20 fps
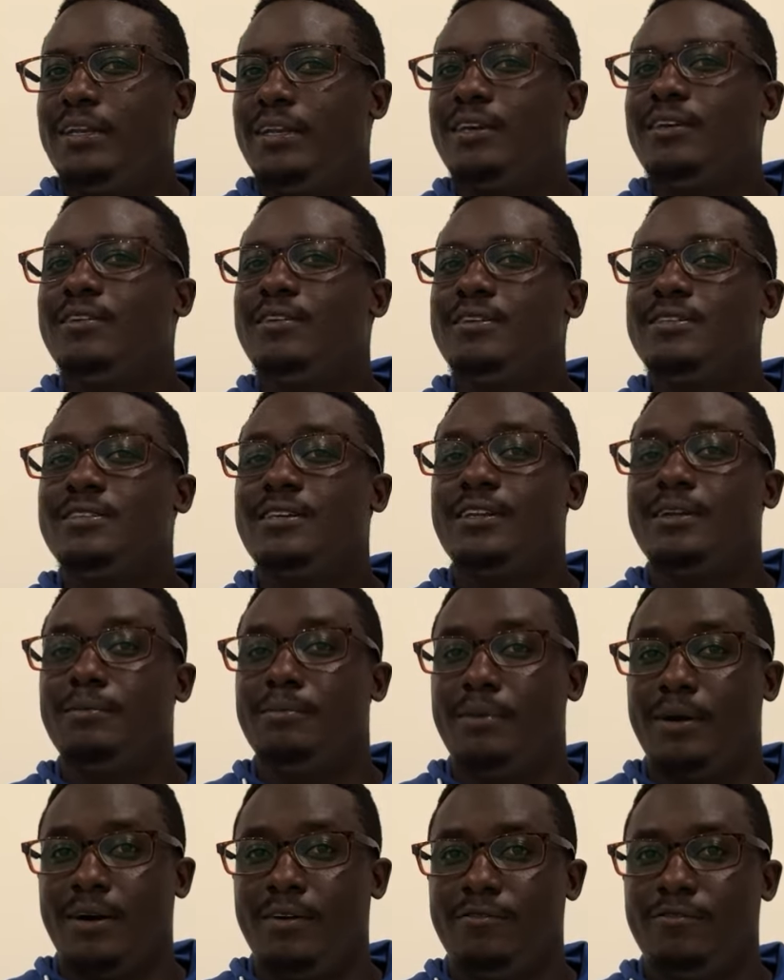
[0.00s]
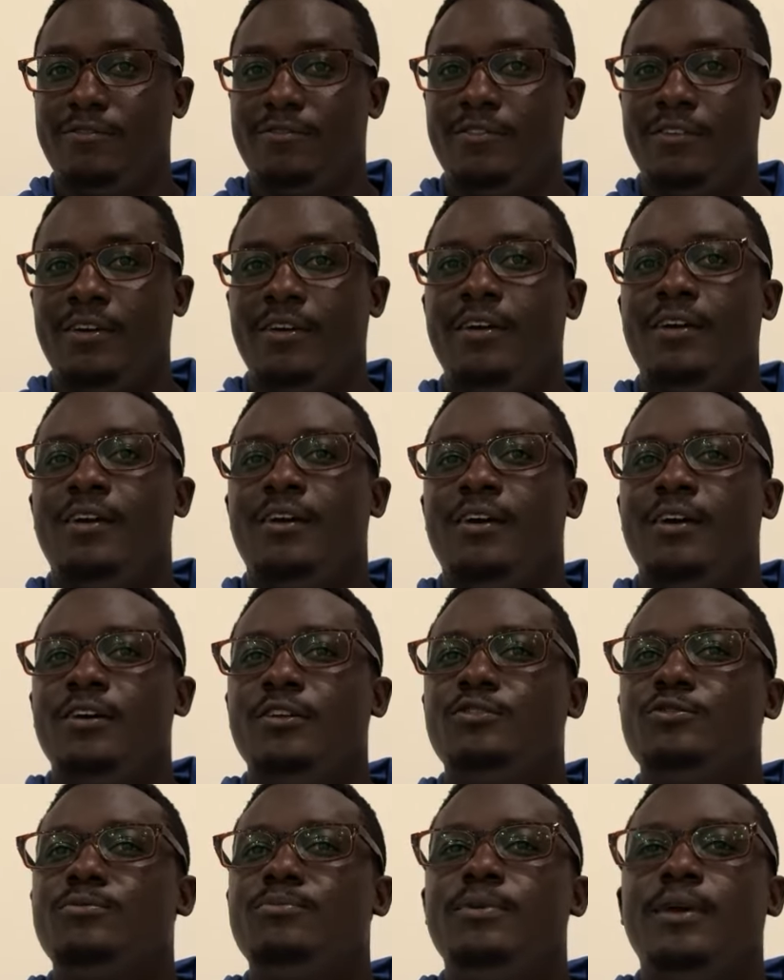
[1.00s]
degrees and above,
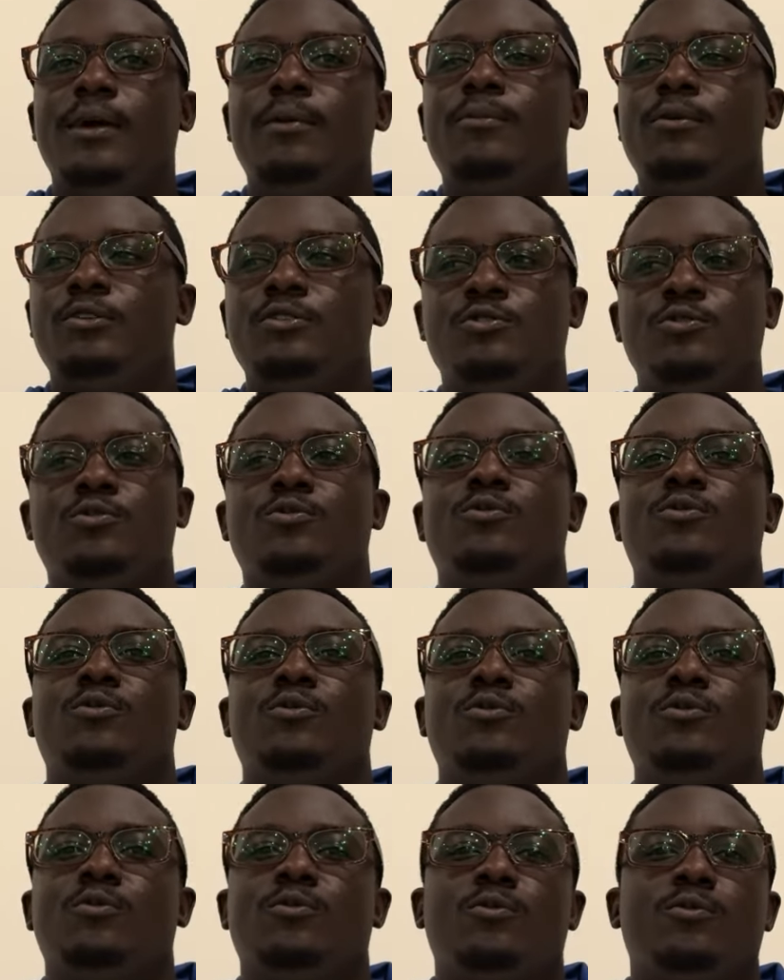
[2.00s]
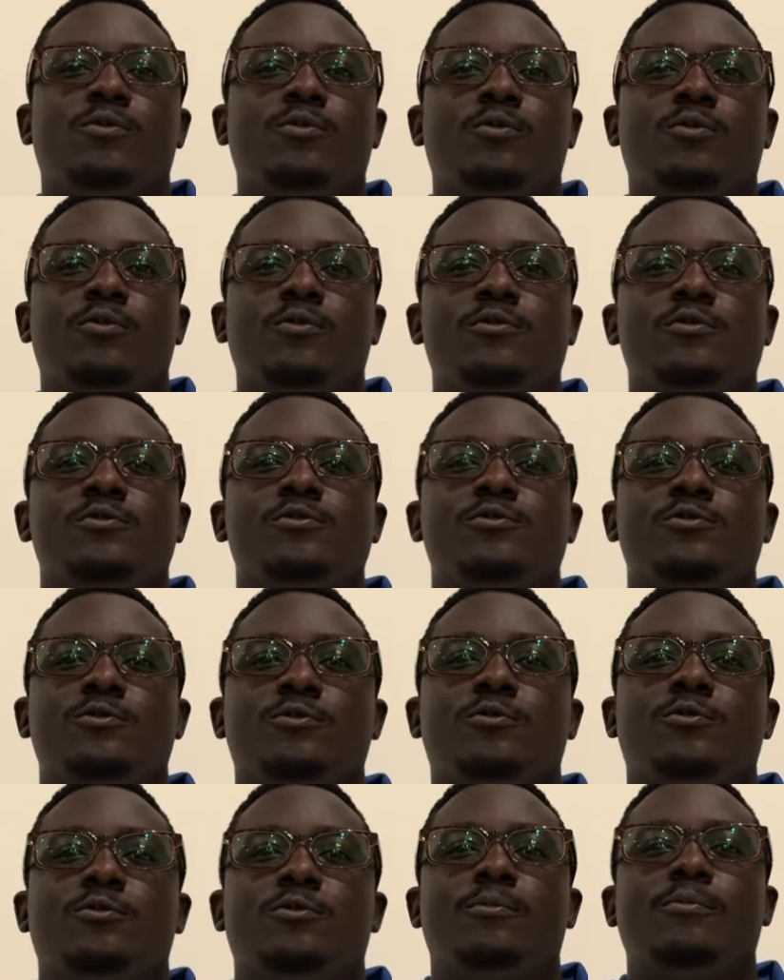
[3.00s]
to be able
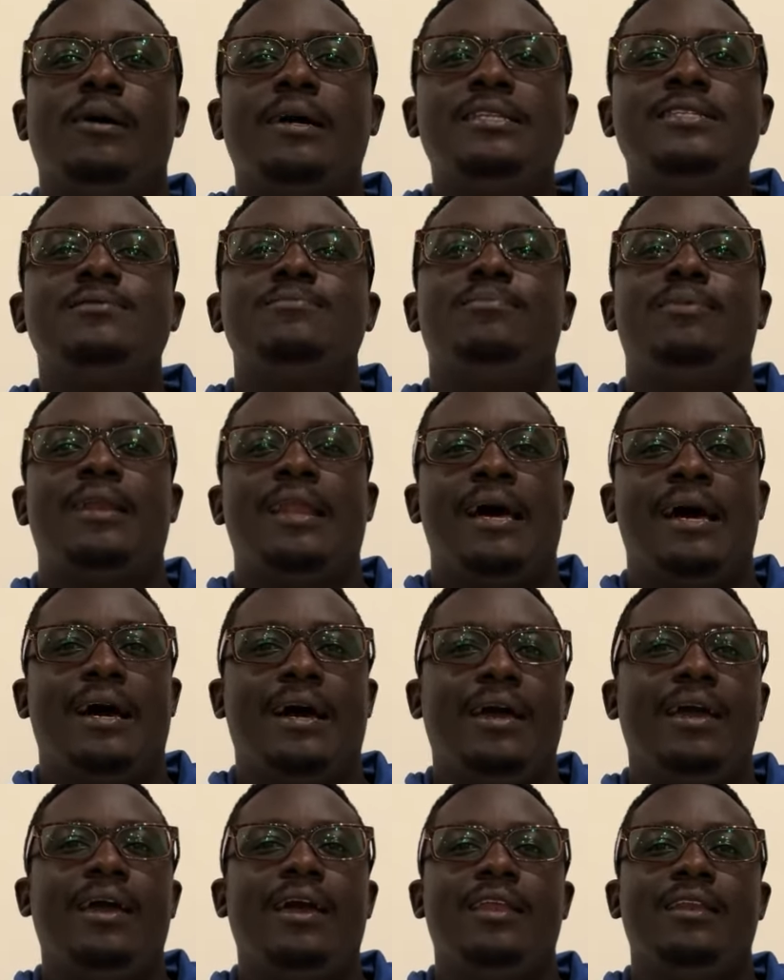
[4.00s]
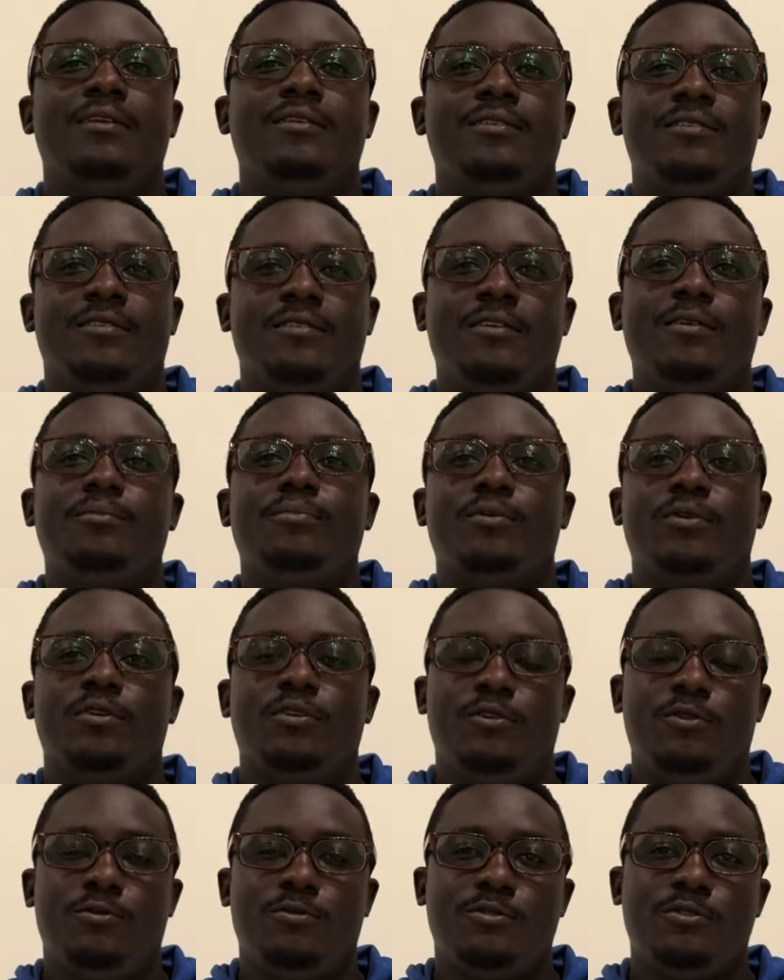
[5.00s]
to multiply and
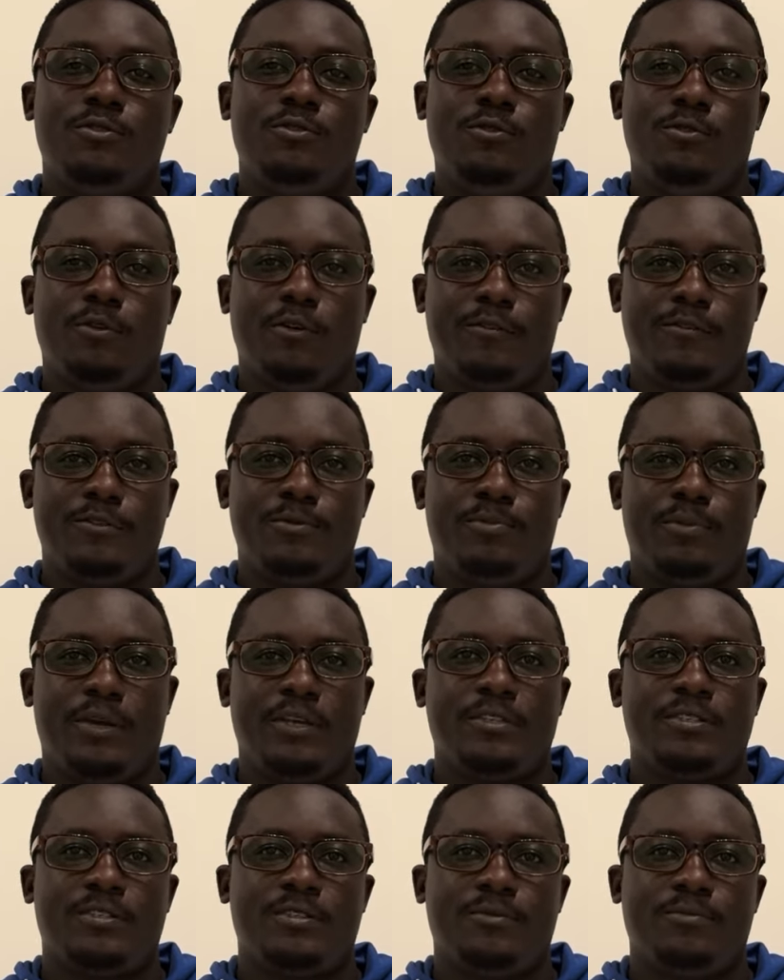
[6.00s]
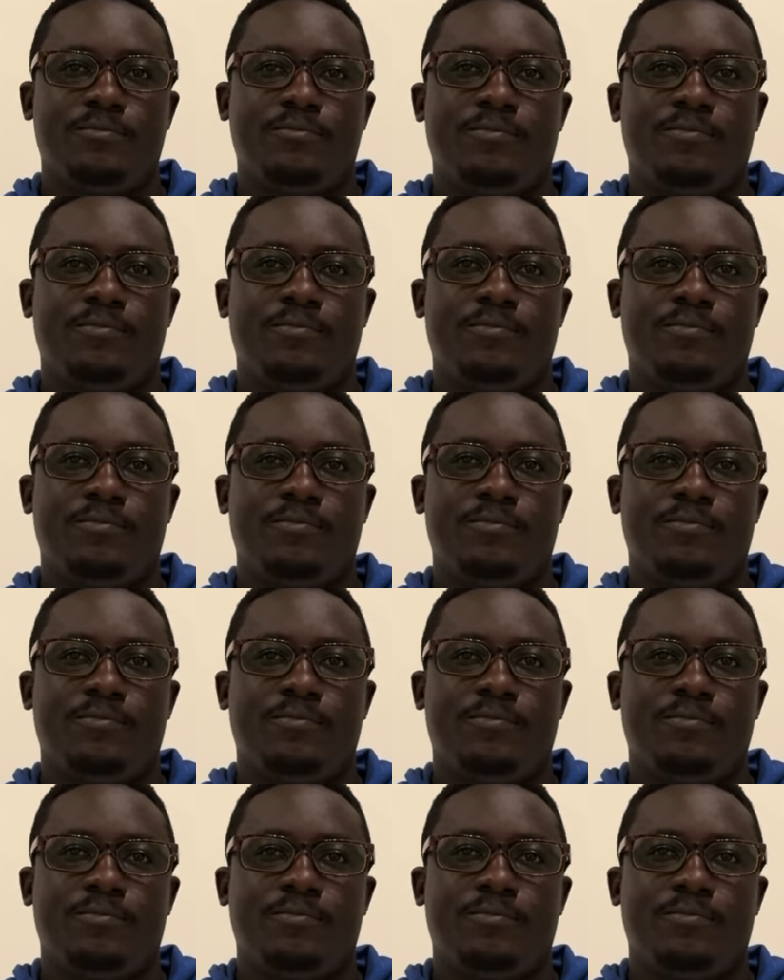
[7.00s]
reproduce new offsprings.